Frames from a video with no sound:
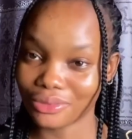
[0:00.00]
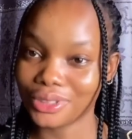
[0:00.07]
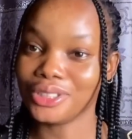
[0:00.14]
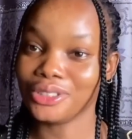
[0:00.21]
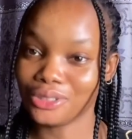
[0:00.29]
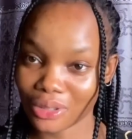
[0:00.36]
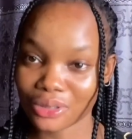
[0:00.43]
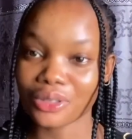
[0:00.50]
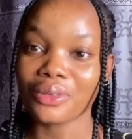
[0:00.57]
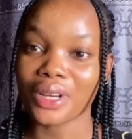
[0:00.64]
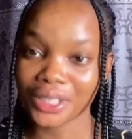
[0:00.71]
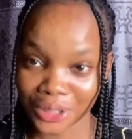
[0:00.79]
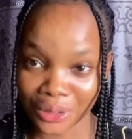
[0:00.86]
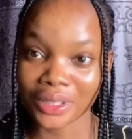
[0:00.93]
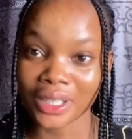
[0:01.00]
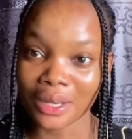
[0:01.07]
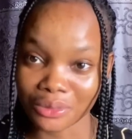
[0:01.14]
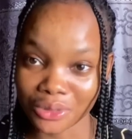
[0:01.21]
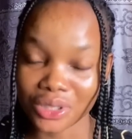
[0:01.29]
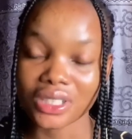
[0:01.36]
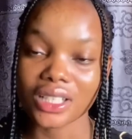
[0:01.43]
Dr. Rashel that
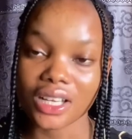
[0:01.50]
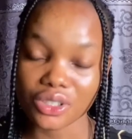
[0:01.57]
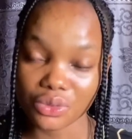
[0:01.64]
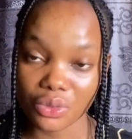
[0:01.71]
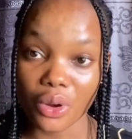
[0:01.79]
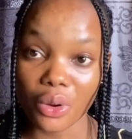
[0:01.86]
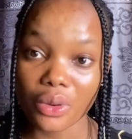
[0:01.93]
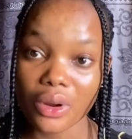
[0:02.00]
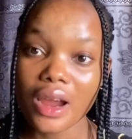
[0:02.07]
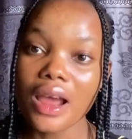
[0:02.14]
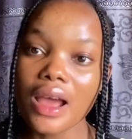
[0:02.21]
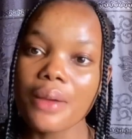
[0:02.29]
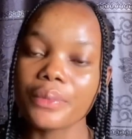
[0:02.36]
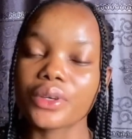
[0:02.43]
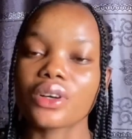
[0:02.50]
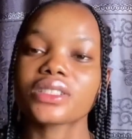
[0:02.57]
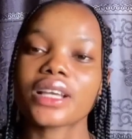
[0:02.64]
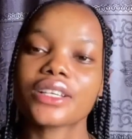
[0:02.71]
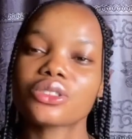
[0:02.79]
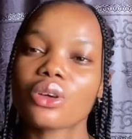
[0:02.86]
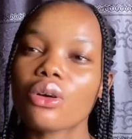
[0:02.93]
I'm using as well? Because
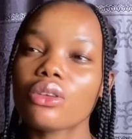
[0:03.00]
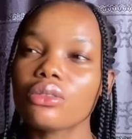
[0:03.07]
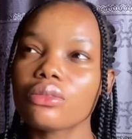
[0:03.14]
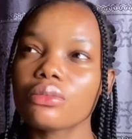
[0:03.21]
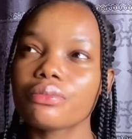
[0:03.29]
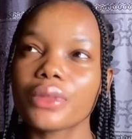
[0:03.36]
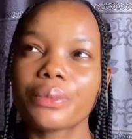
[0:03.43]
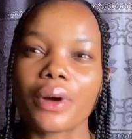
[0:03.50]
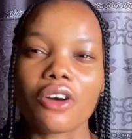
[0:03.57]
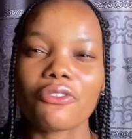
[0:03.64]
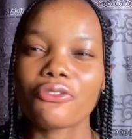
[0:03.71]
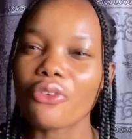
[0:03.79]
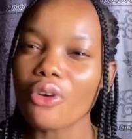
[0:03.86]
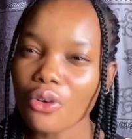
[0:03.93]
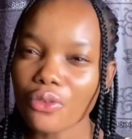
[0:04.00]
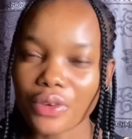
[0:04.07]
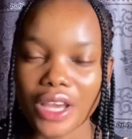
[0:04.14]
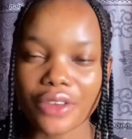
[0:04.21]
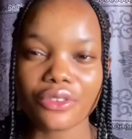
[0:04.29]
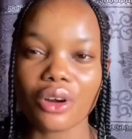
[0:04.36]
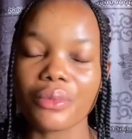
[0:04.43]
I saw about 4 or
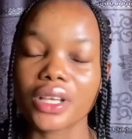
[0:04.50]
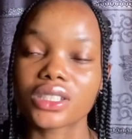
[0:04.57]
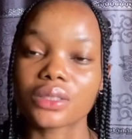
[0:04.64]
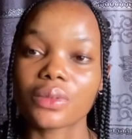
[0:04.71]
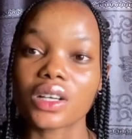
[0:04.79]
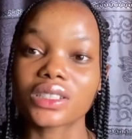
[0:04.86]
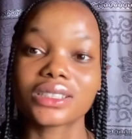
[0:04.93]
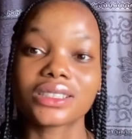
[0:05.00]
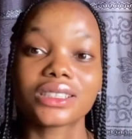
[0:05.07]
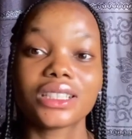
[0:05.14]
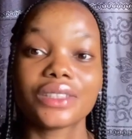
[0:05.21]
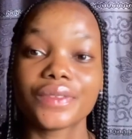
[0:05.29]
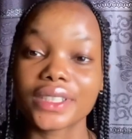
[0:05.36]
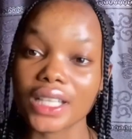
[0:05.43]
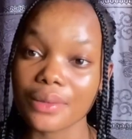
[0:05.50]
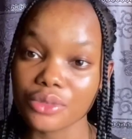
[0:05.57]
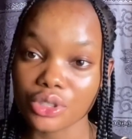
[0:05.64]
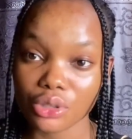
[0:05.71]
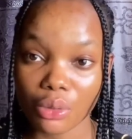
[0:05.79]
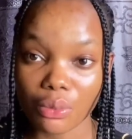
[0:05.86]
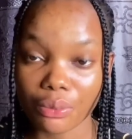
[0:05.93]
5 comments about it giving them
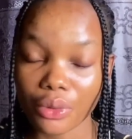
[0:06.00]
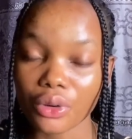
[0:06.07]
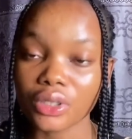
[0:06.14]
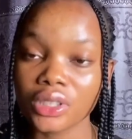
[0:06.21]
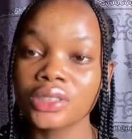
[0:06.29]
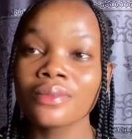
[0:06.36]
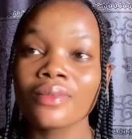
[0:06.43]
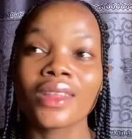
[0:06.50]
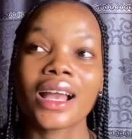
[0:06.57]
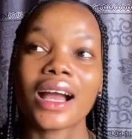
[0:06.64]
sunburn.